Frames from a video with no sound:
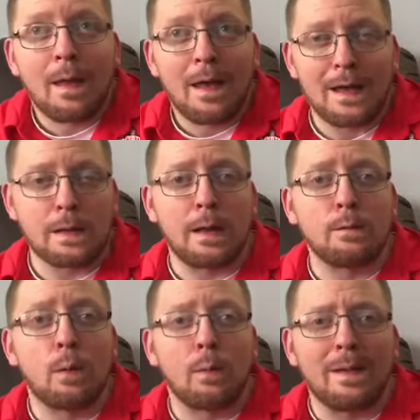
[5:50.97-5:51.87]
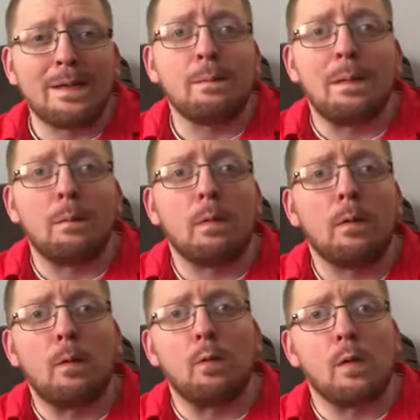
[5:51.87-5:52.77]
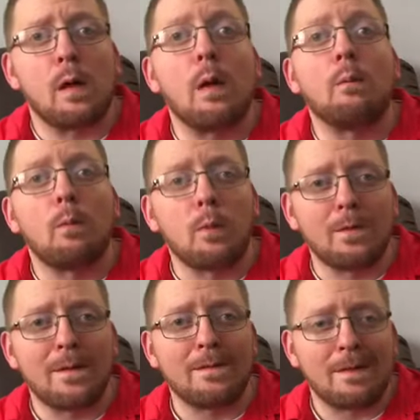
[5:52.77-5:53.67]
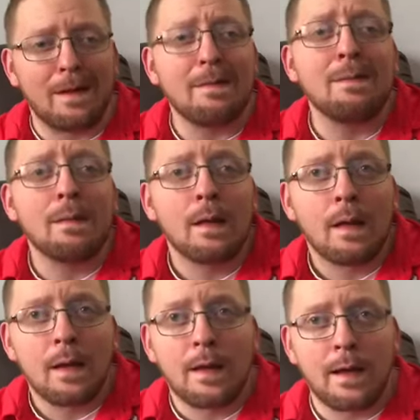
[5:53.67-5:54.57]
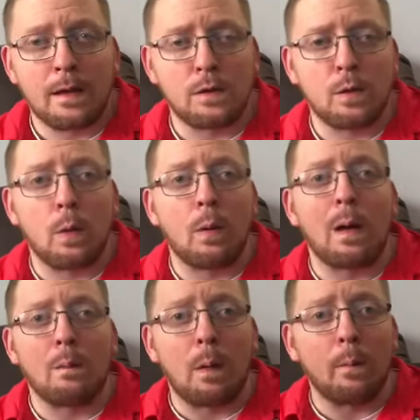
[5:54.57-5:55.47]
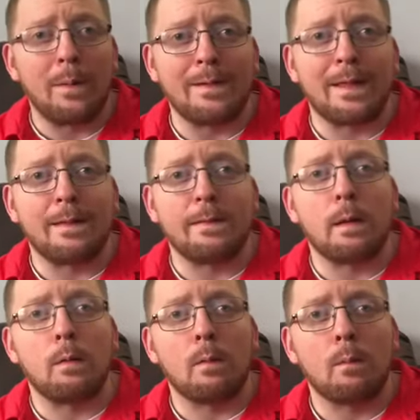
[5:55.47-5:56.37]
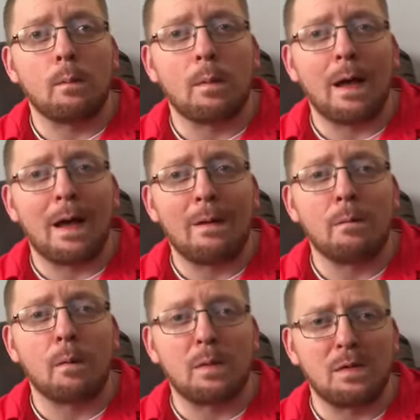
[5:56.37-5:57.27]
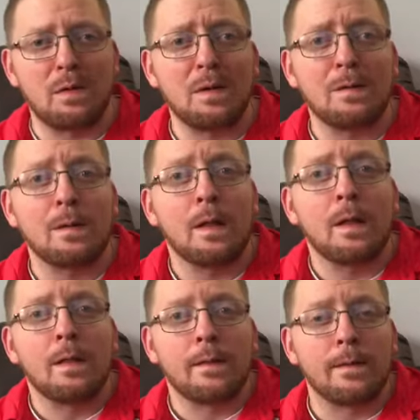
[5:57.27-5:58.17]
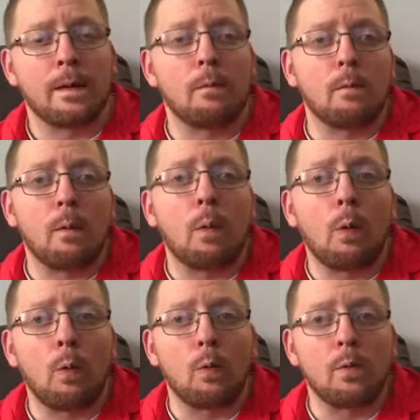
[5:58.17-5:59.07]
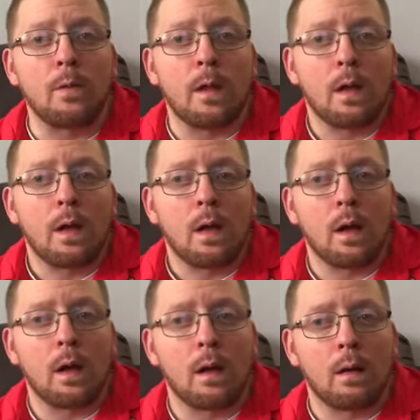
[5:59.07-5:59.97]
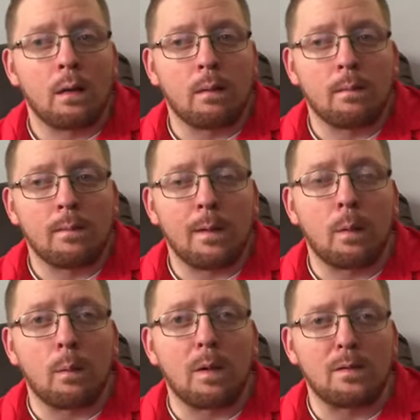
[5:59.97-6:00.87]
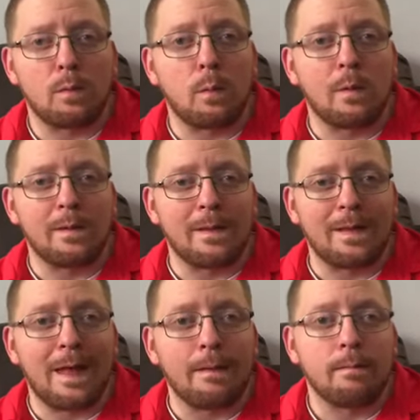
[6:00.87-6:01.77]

And I know many people who are on more than 10, and so I'm hoping that they'll have a machine that will hold much more than that.